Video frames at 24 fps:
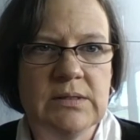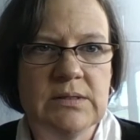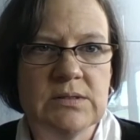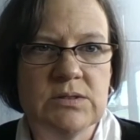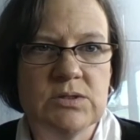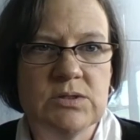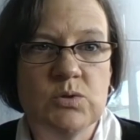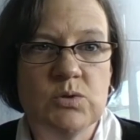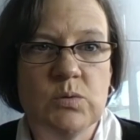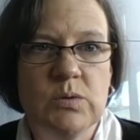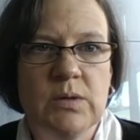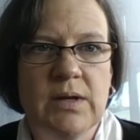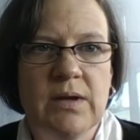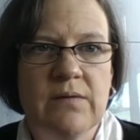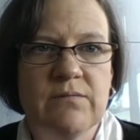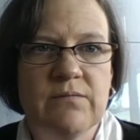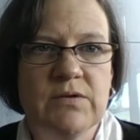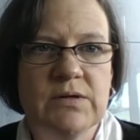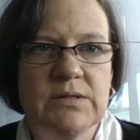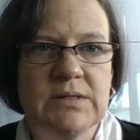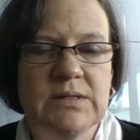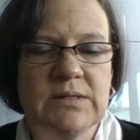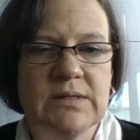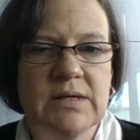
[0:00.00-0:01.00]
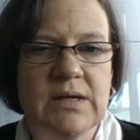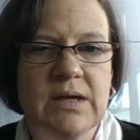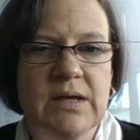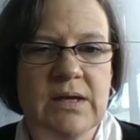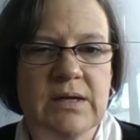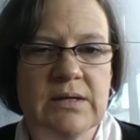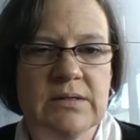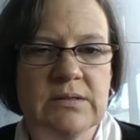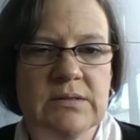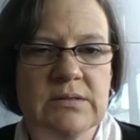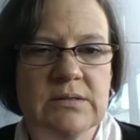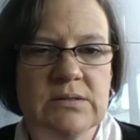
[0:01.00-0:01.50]
is doing everything they
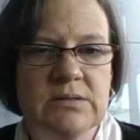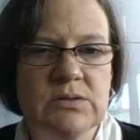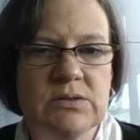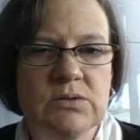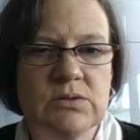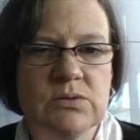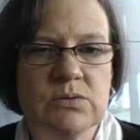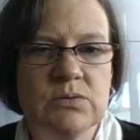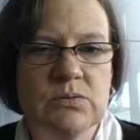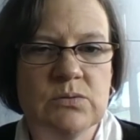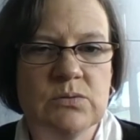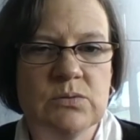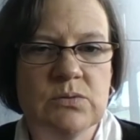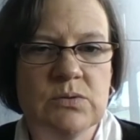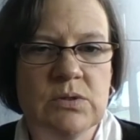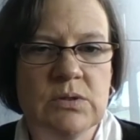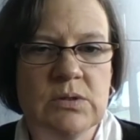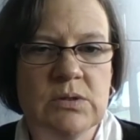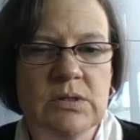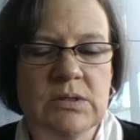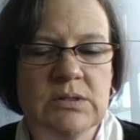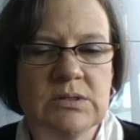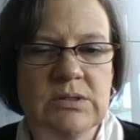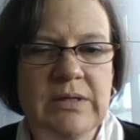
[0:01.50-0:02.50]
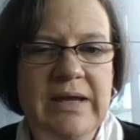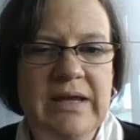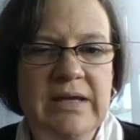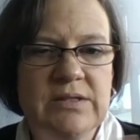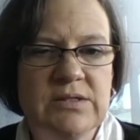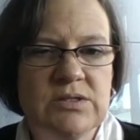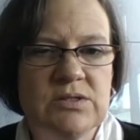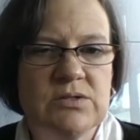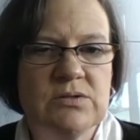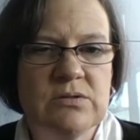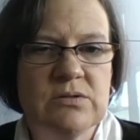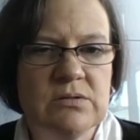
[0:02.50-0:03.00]
can to to
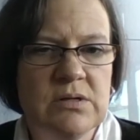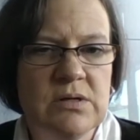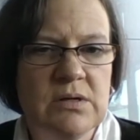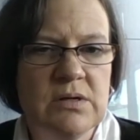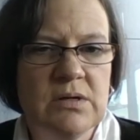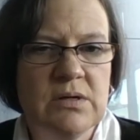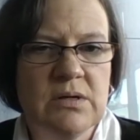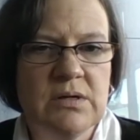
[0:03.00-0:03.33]
answer.